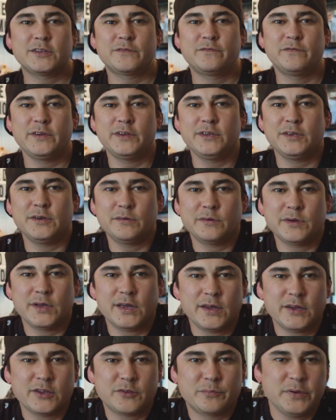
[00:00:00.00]
this video,
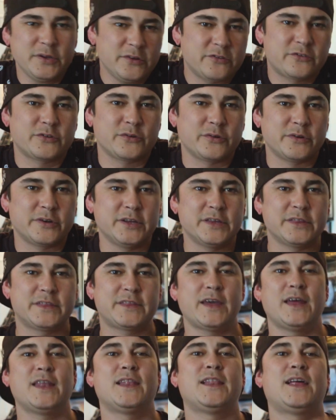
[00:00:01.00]
guys, be sure to hit
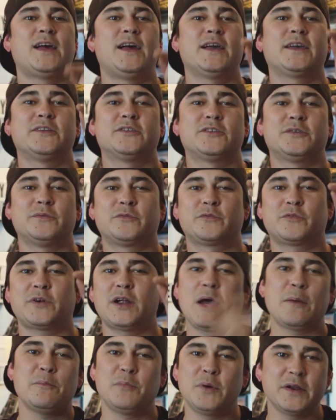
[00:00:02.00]
that like and
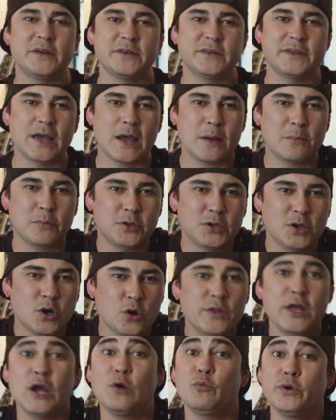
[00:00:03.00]
subscribe button down
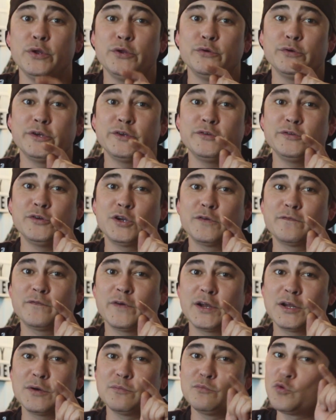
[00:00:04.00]
below. That way you'll get
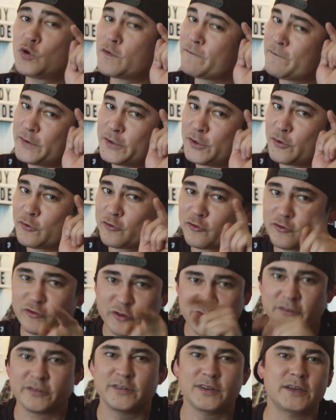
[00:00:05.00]
notified of more videos
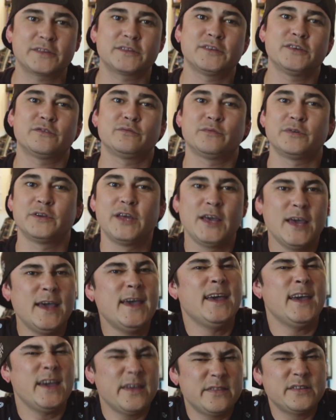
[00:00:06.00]
just like this one.
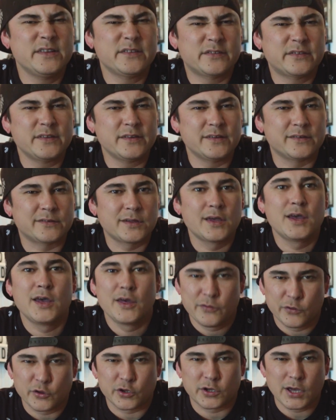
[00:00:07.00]
And this is
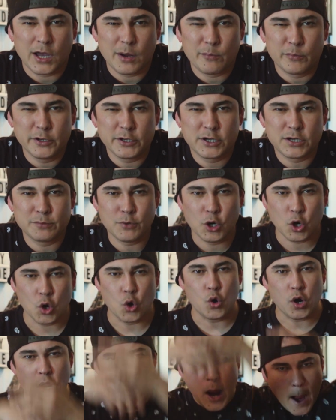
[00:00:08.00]
the Comedy
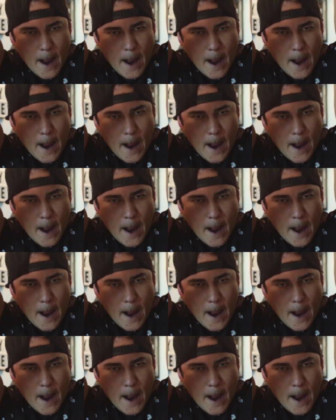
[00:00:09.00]
Commode.